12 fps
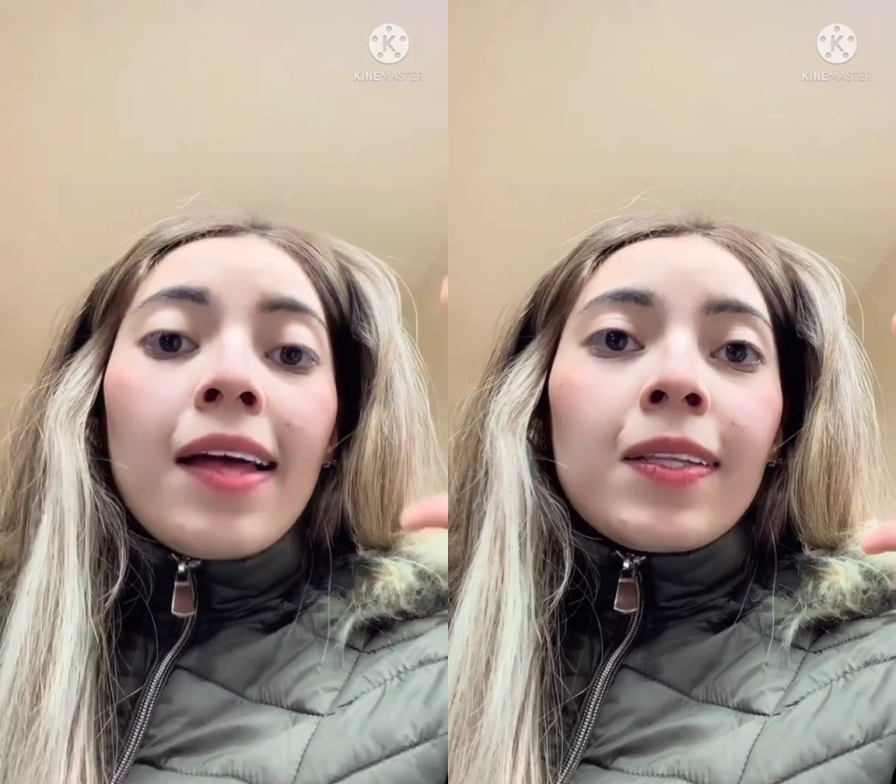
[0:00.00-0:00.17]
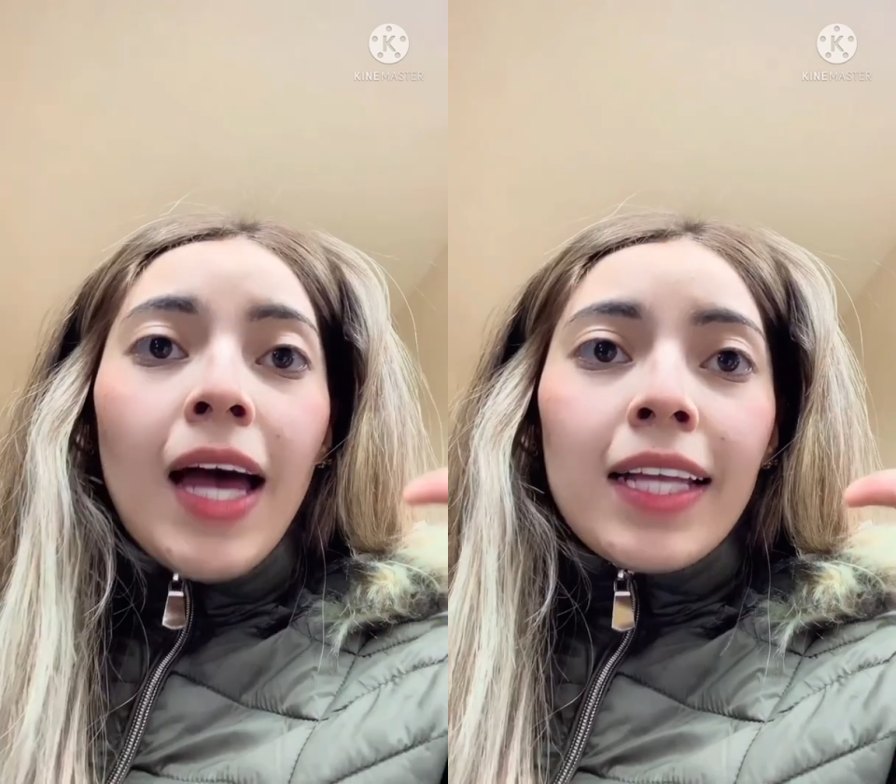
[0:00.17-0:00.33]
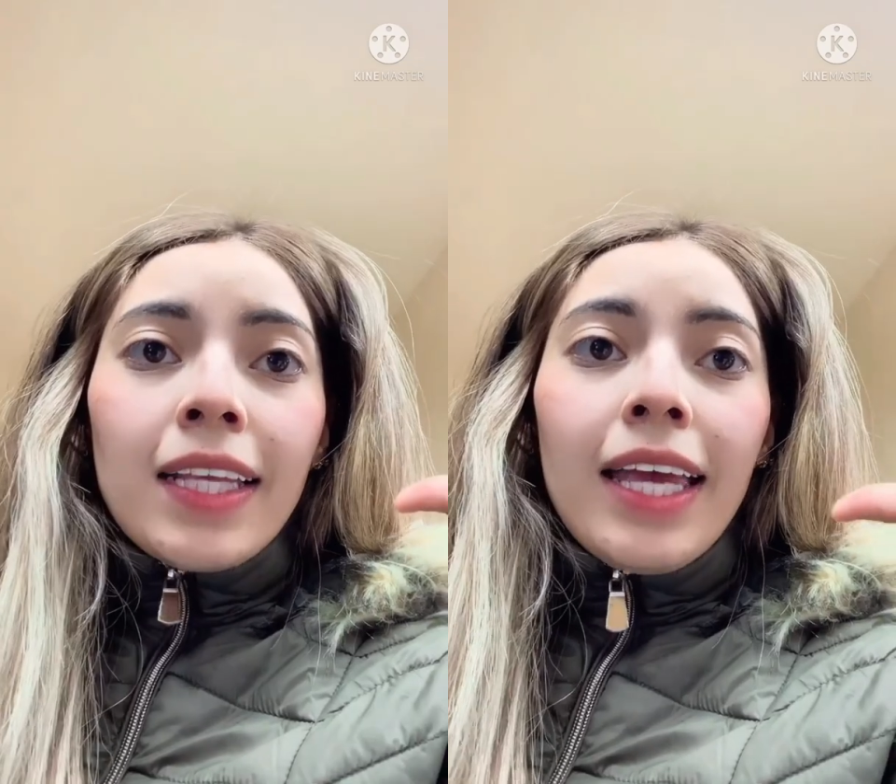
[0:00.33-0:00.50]

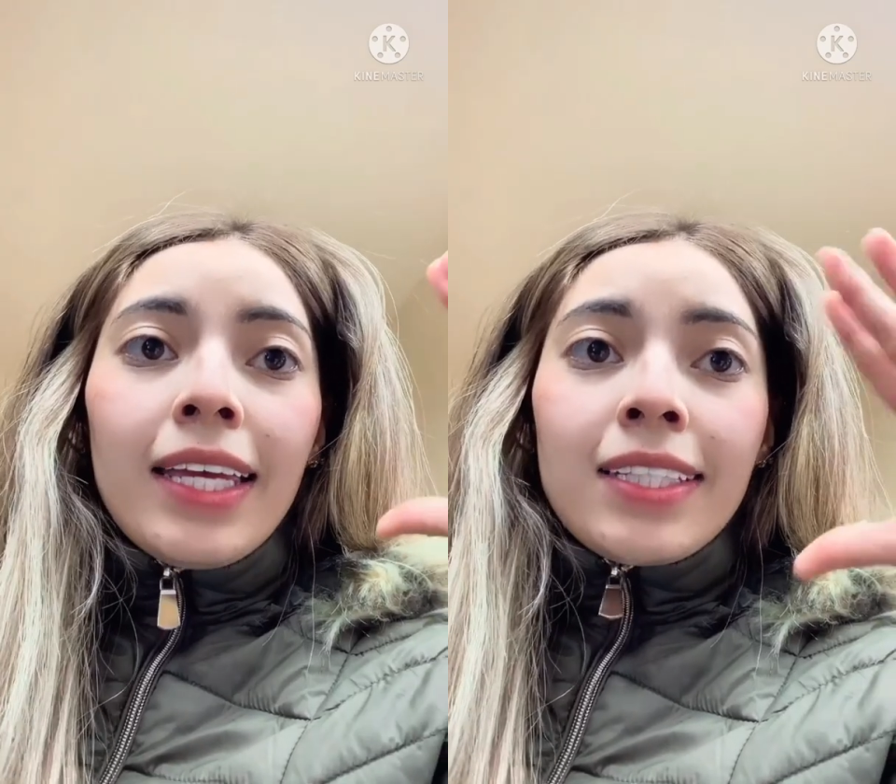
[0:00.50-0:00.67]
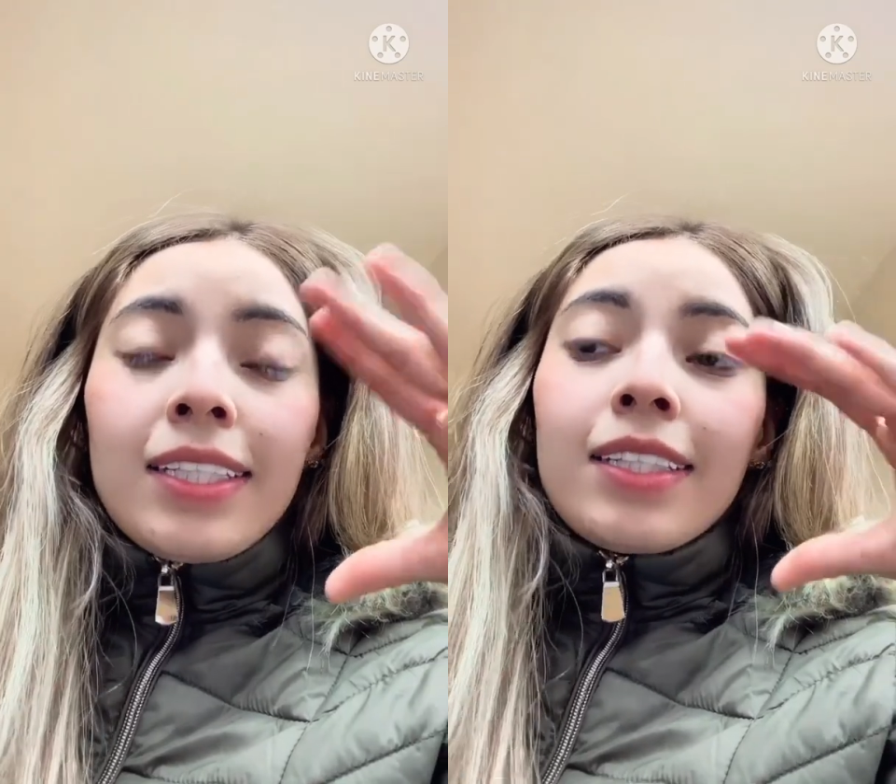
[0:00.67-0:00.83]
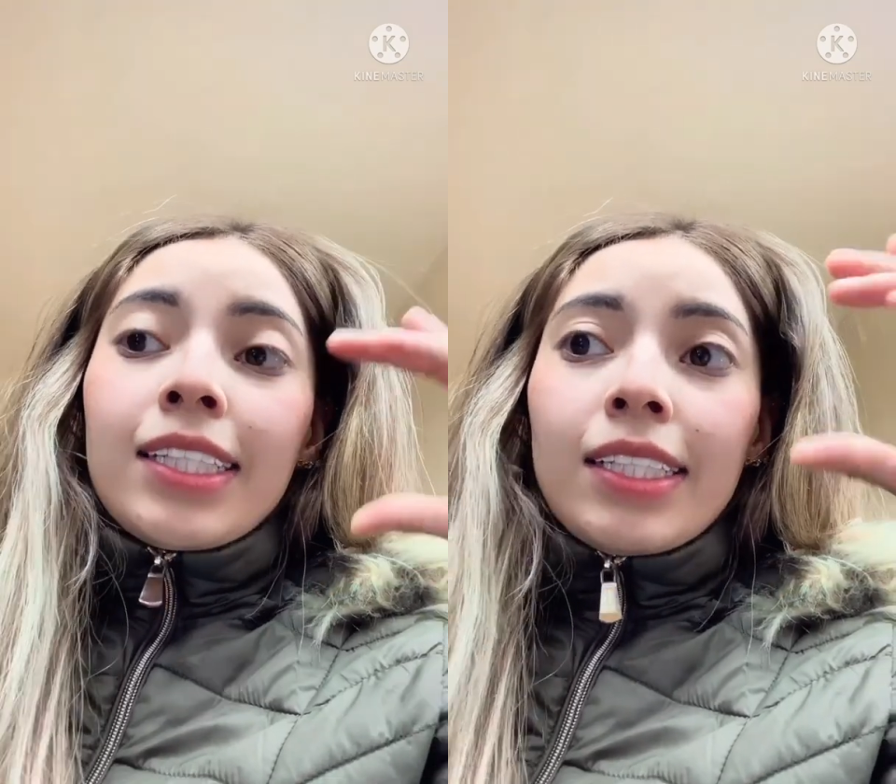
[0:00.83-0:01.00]
that
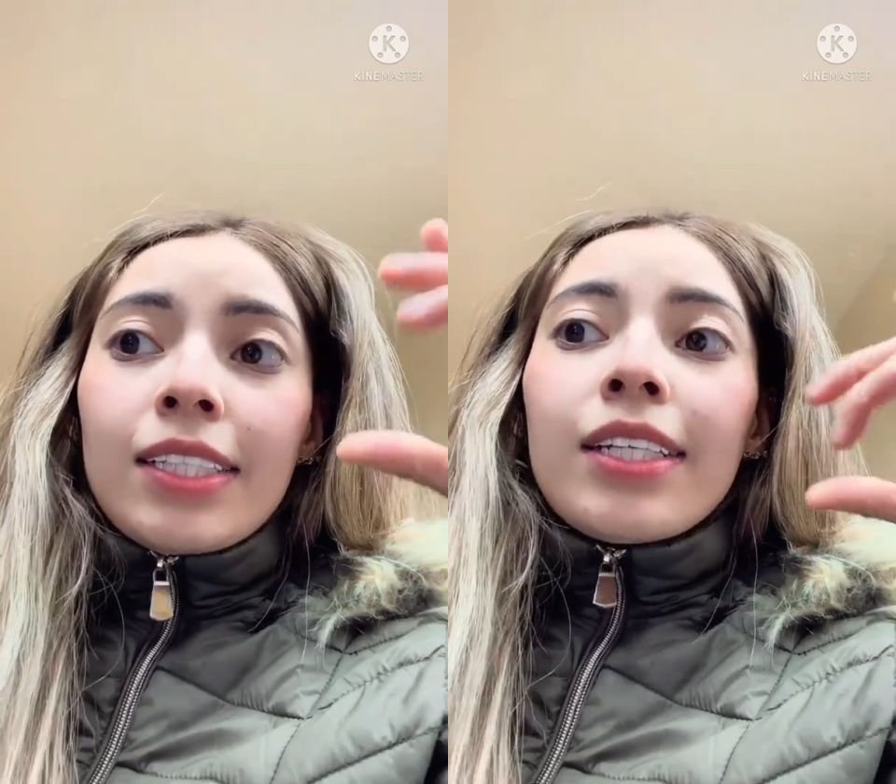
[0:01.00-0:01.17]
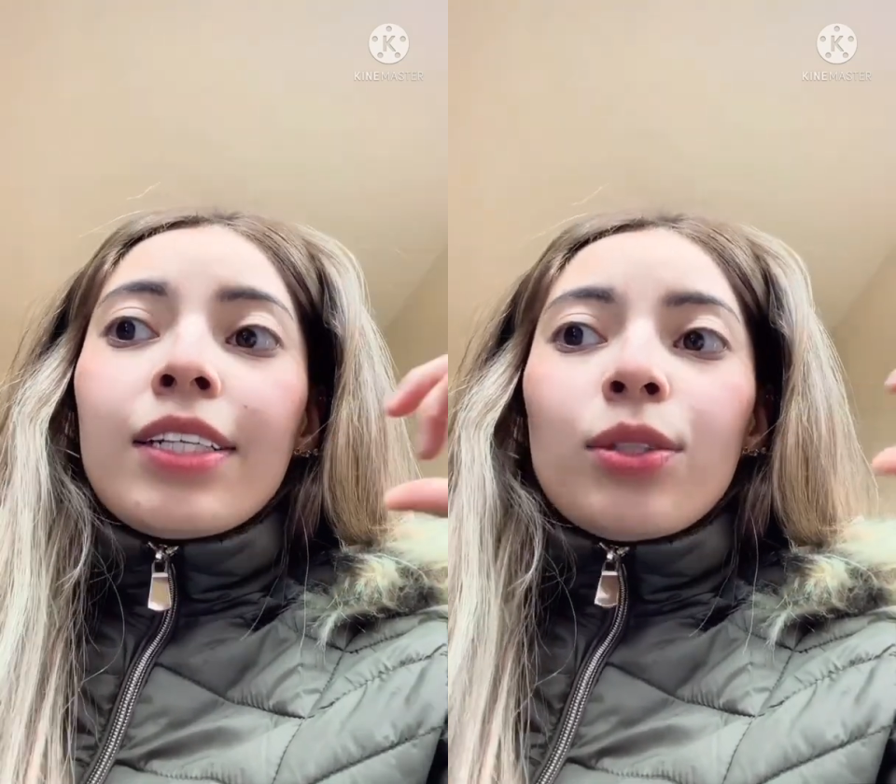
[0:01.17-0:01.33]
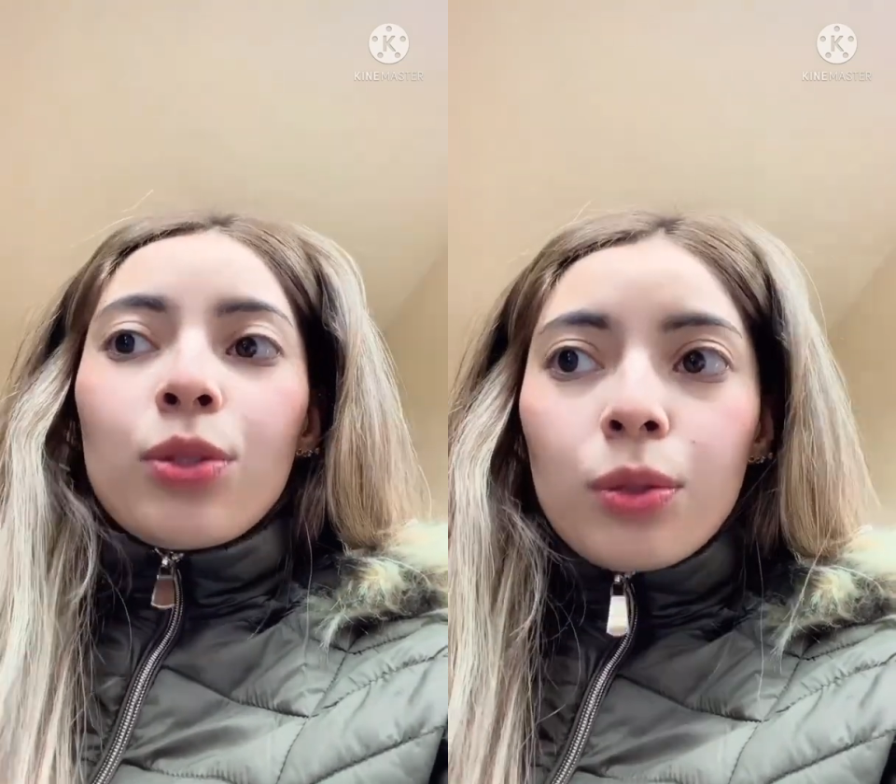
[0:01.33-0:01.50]
it's
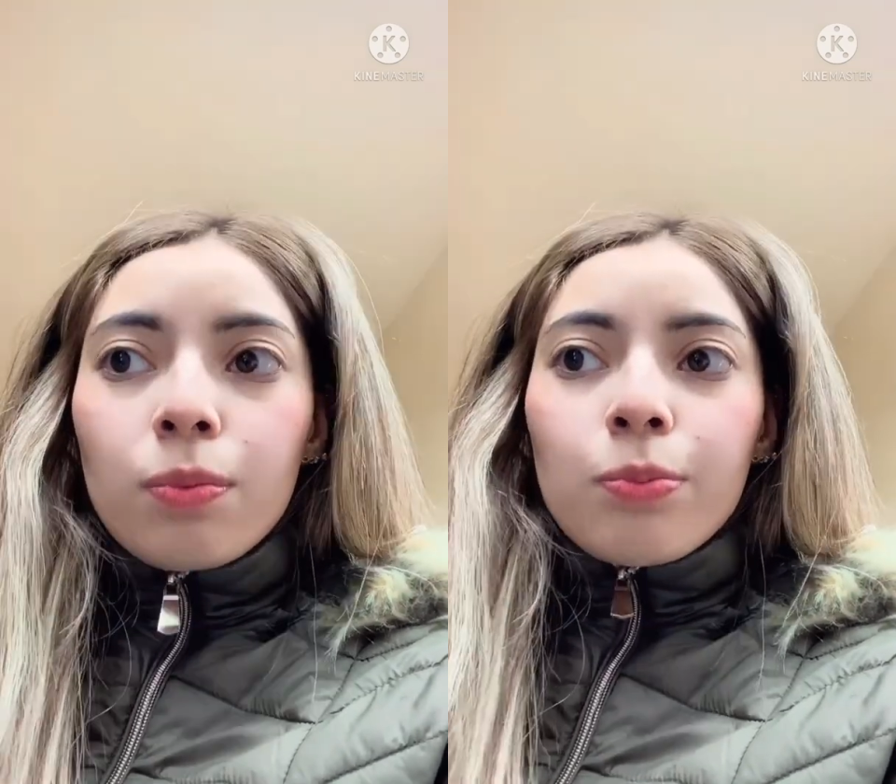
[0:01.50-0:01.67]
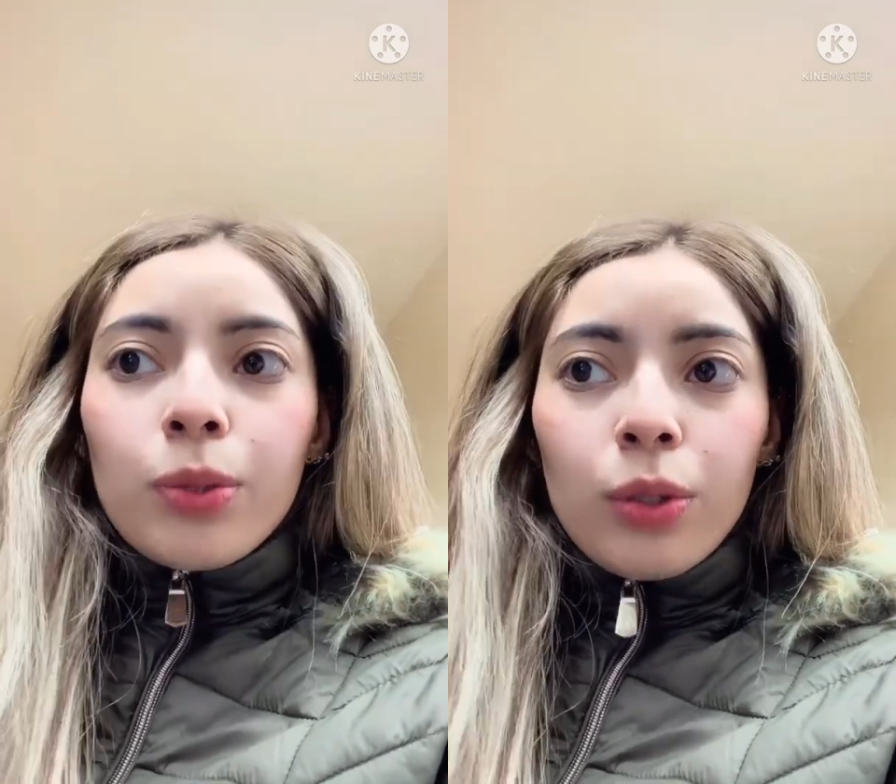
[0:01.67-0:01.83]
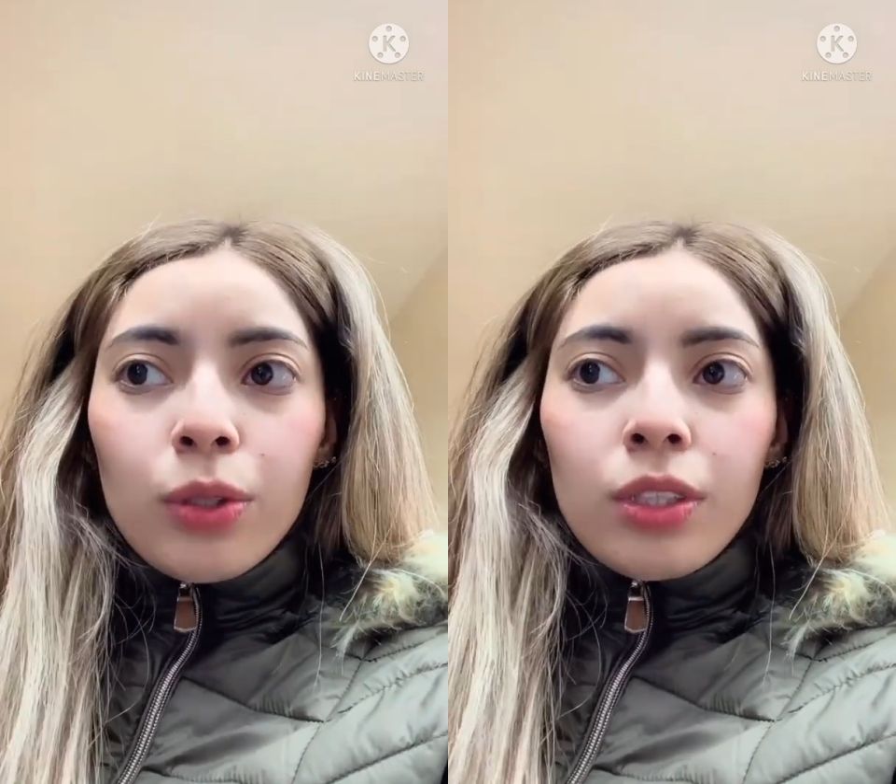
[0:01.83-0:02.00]
necessary to
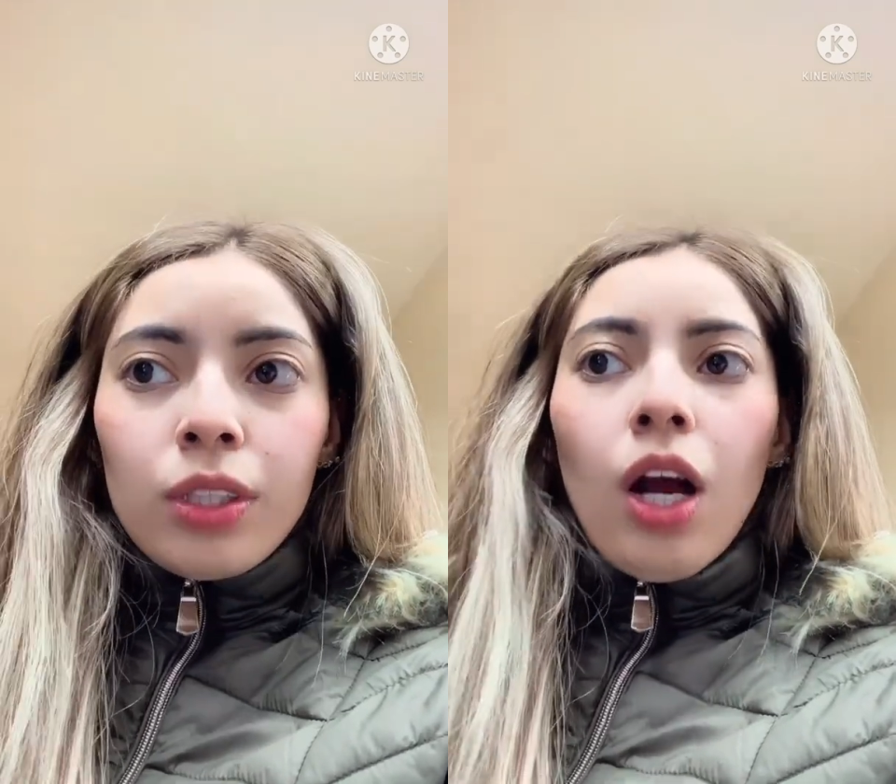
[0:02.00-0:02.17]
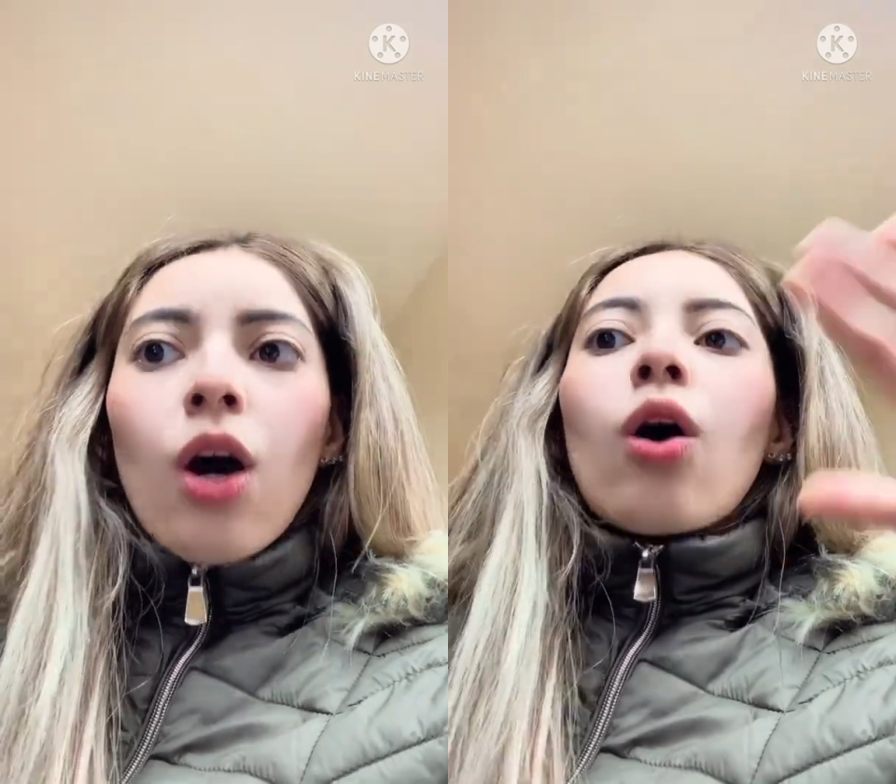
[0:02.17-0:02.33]
put